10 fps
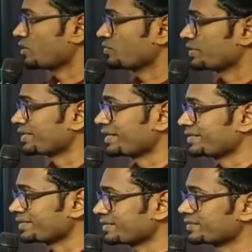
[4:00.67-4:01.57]
we can
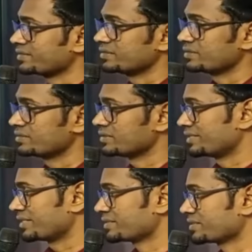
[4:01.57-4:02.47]
iterate these
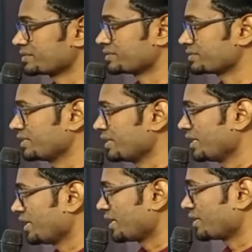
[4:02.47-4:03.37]
data structures,
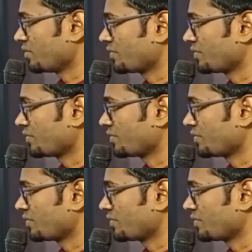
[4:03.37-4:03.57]
and how we